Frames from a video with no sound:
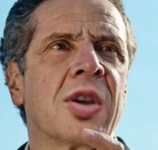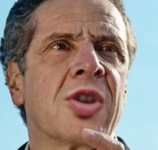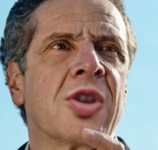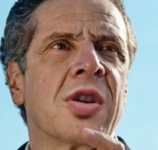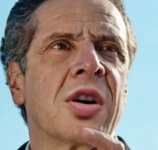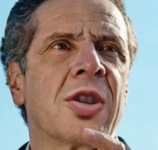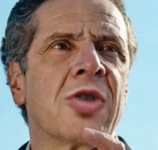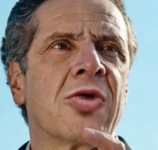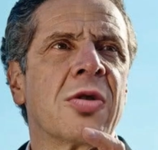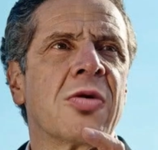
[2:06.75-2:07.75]
It's
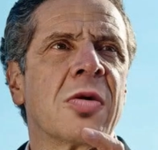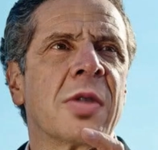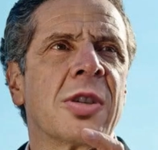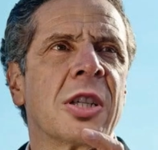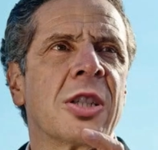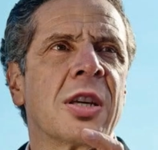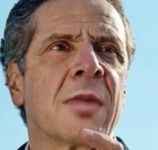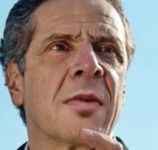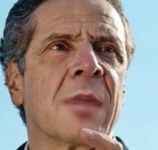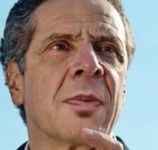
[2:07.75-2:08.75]
not true when she
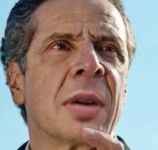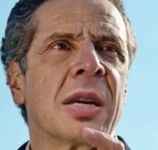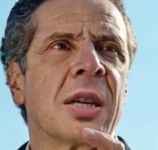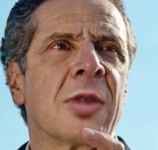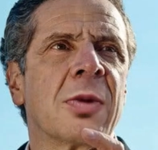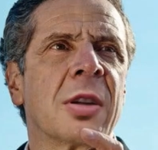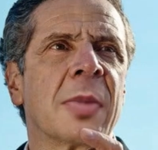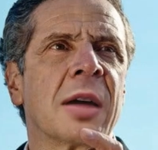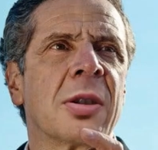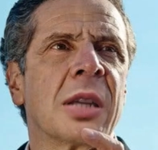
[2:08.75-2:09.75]
said my penis was
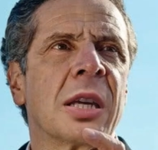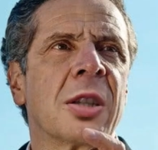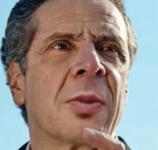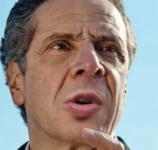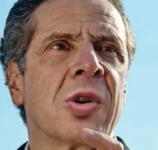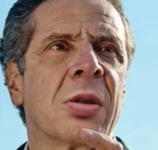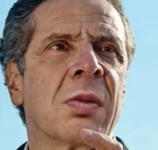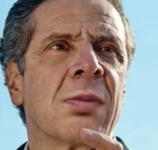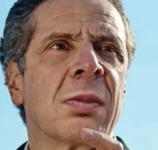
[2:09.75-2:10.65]
about this small.